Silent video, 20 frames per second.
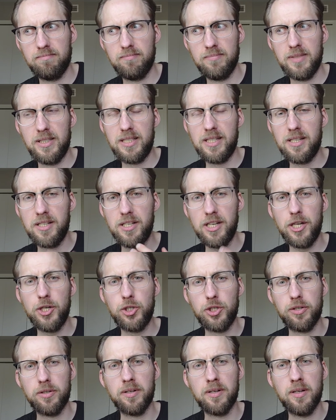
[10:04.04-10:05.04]

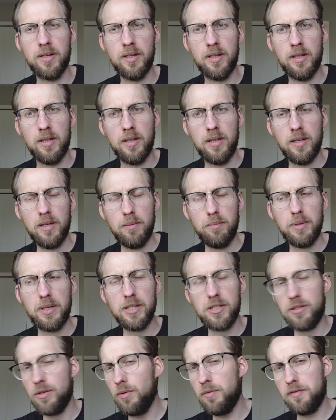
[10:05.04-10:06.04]
sensation
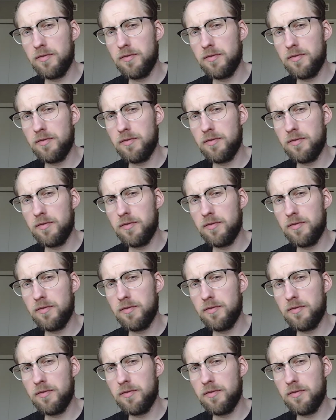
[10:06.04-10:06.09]
because don't